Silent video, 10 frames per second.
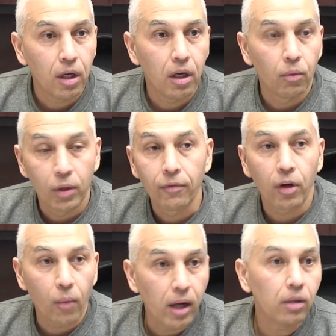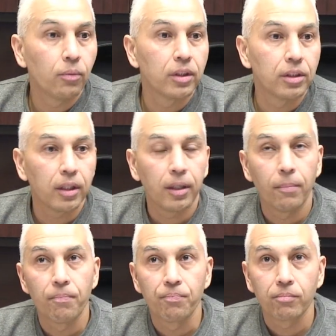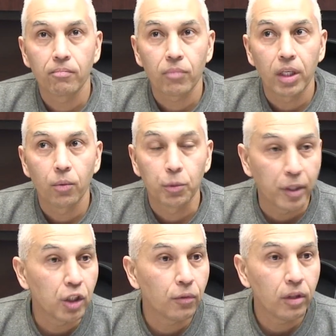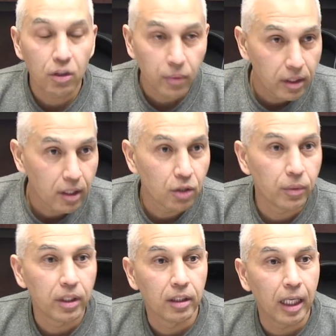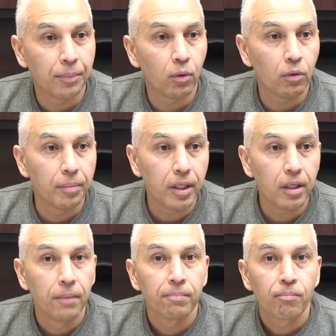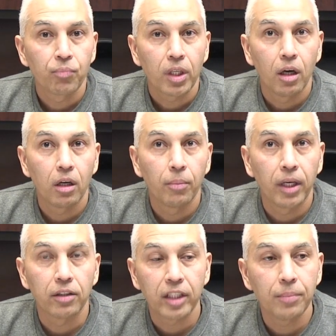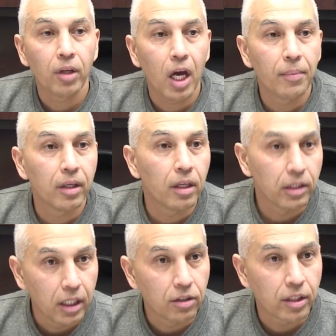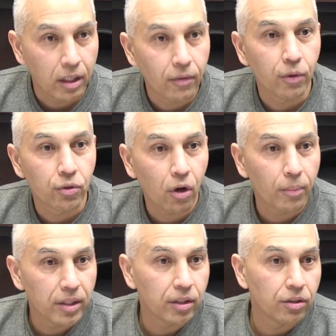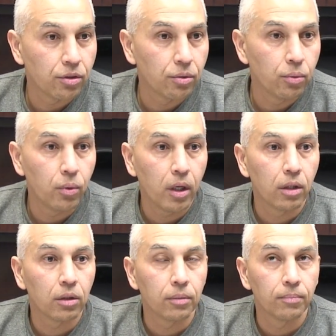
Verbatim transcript: uh, went very well. It was um, it was peaceful as we as we claimed it would be, uh, but at the same time, it, it did send a very strong message to uh,